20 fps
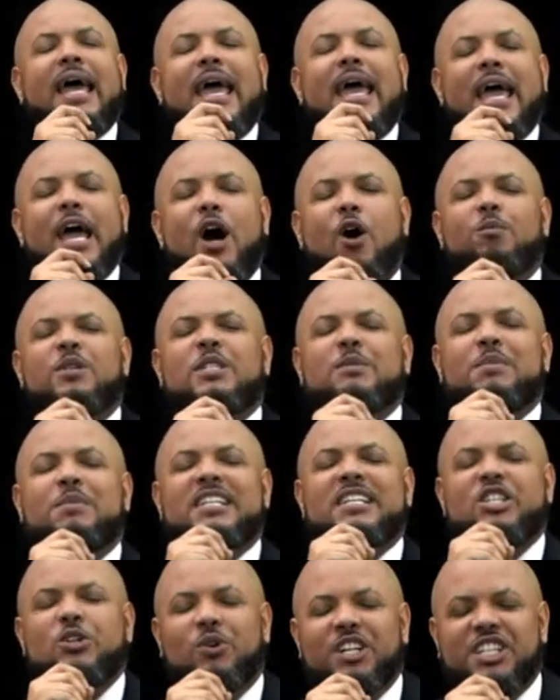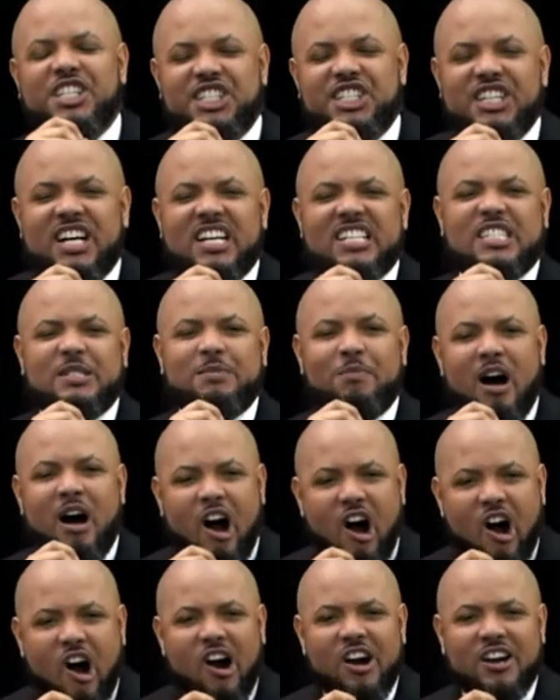helps me to adjust my
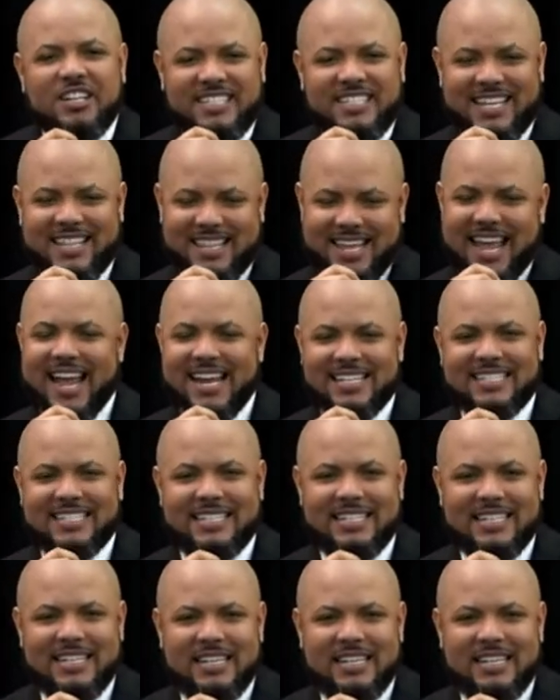heart to that.